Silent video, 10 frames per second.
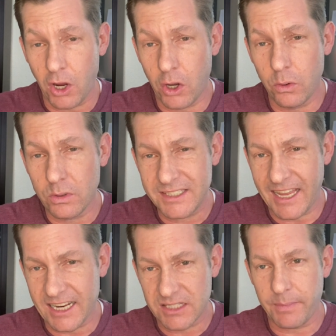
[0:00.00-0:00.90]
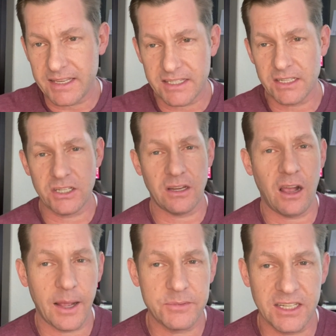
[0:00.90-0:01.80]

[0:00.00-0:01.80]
own text message opt-in